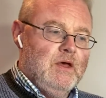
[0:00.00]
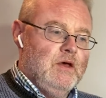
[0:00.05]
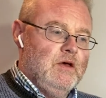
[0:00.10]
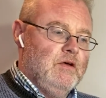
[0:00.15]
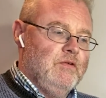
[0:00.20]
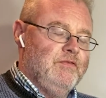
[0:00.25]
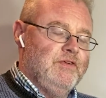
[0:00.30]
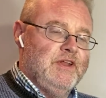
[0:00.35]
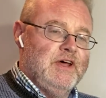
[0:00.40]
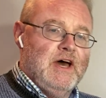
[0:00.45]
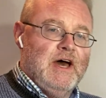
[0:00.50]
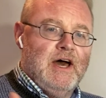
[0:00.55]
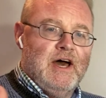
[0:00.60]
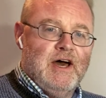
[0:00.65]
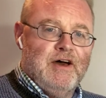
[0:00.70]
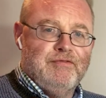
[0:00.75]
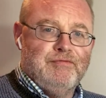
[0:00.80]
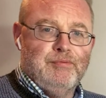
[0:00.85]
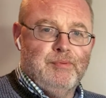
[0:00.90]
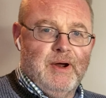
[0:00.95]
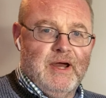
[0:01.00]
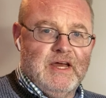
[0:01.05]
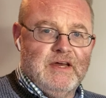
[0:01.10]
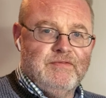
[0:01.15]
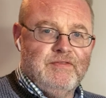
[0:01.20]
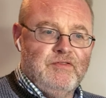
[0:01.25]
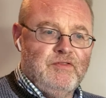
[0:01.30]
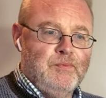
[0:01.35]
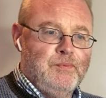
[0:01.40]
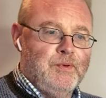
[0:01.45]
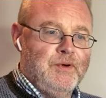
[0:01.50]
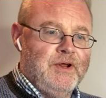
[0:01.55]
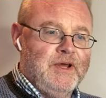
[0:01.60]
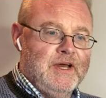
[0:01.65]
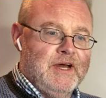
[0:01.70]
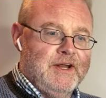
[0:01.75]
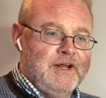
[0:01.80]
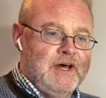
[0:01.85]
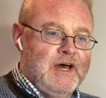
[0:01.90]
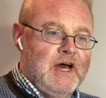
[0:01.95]
for the half wave, if you're
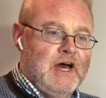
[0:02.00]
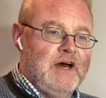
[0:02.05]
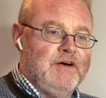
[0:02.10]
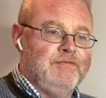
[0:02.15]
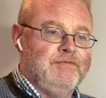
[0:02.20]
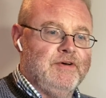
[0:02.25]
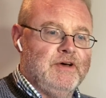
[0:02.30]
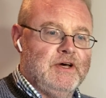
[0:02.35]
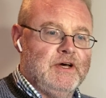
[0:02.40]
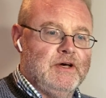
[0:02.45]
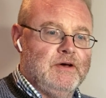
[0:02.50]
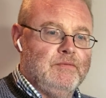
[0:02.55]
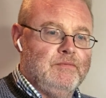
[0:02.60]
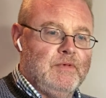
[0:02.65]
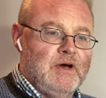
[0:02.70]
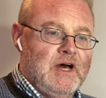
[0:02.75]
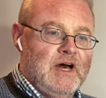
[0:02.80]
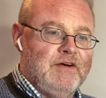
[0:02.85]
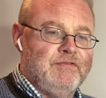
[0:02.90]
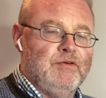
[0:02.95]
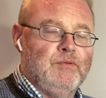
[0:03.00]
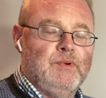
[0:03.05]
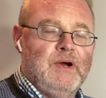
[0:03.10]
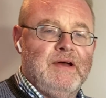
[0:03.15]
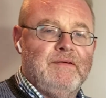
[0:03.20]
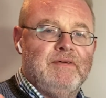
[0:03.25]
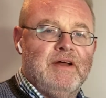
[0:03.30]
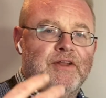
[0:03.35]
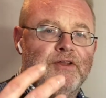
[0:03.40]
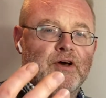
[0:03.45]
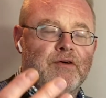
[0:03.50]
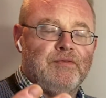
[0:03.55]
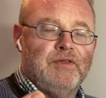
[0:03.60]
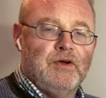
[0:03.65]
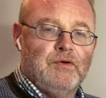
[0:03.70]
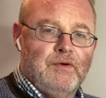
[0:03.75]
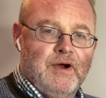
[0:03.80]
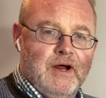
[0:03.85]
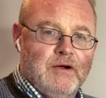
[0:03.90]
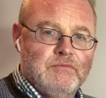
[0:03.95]
putting a half a uh, half a wavelength off the
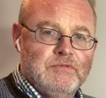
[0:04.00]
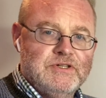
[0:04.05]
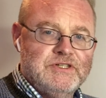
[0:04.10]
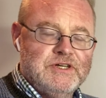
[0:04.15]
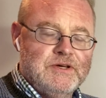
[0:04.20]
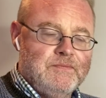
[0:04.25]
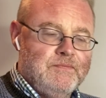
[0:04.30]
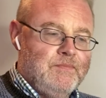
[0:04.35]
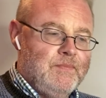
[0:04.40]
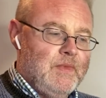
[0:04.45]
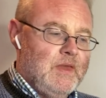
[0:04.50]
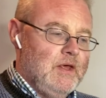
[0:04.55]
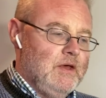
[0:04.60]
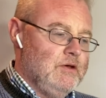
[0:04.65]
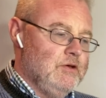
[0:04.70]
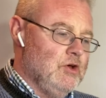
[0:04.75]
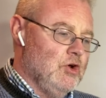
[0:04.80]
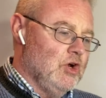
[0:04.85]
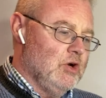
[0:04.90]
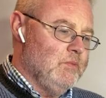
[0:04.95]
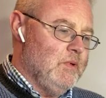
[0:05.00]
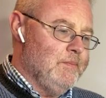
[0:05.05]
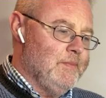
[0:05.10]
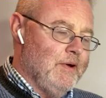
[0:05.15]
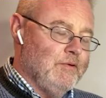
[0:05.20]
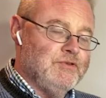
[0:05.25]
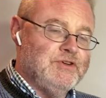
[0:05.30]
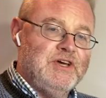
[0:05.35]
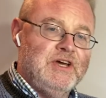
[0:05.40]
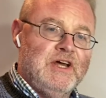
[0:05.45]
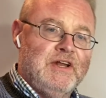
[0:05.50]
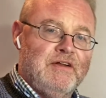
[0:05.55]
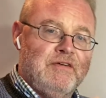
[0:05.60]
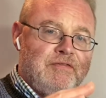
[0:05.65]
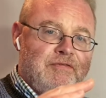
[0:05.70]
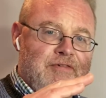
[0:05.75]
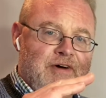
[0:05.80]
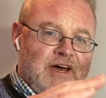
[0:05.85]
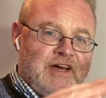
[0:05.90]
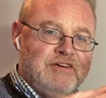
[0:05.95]
ground, you're going to be mounting it at
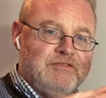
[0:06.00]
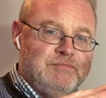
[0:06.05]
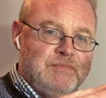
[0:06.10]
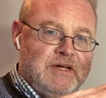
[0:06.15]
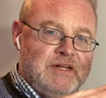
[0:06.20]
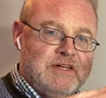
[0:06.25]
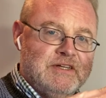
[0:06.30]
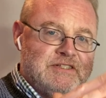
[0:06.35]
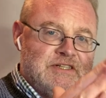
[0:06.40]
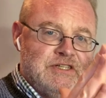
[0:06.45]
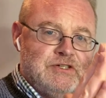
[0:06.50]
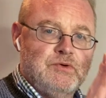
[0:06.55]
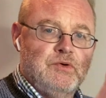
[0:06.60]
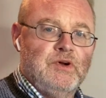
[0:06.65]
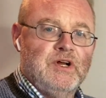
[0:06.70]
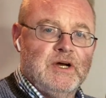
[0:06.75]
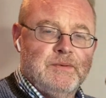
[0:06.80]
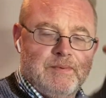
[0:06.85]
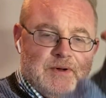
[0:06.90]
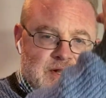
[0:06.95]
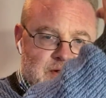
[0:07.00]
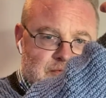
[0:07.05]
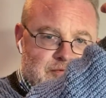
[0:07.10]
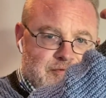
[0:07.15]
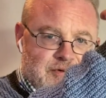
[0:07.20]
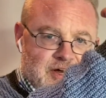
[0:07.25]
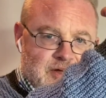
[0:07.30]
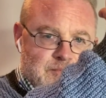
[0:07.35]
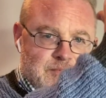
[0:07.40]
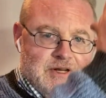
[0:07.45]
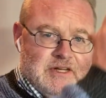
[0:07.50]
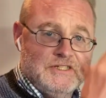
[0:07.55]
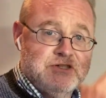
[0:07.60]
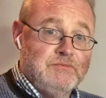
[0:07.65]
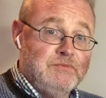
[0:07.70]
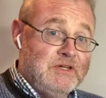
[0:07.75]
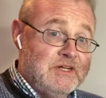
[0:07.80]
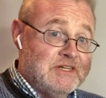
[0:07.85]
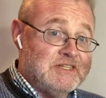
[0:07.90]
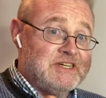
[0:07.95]
five meters. It's going up another five meters.
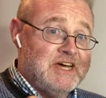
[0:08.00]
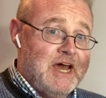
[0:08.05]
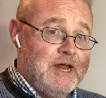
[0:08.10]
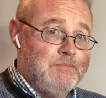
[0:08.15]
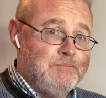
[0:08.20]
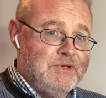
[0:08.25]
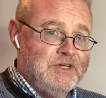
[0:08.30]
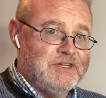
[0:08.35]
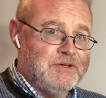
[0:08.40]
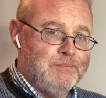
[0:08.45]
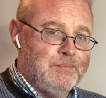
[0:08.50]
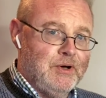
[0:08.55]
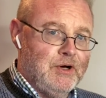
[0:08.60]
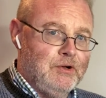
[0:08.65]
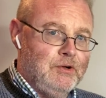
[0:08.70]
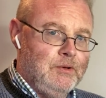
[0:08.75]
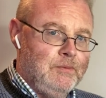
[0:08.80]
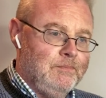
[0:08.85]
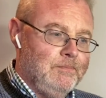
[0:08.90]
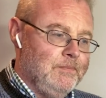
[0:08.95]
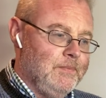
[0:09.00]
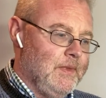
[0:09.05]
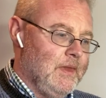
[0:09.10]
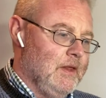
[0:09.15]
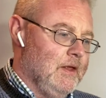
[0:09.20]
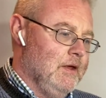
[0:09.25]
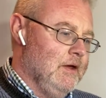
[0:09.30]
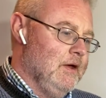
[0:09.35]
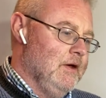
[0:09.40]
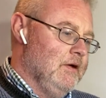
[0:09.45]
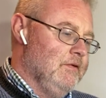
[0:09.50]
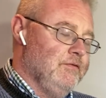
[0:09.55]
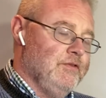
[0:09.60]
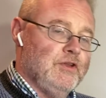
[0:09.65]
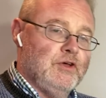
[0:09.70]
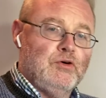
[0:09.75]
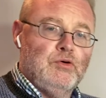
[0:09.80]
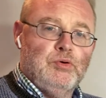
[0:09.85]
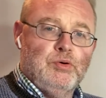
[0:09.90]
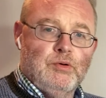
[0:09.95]
you need a 10 meter pole. For
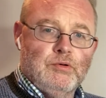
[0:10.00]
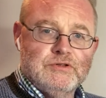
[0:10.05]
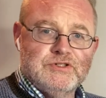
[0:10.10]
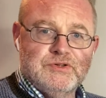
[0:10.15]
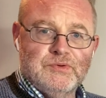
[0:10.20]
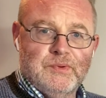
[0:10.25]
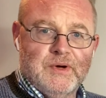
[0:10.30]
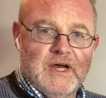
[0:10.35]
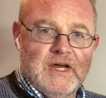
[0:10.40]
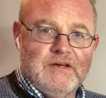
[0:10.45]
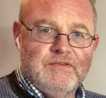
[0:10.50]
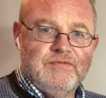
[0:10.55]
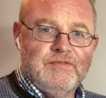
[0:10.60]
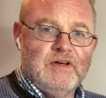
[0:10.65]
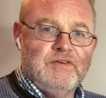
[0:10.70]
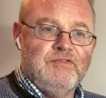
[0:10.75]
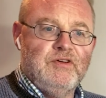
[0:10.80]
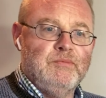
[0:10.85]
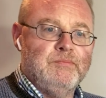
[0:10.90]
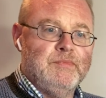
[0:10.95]
the quarter wave, if you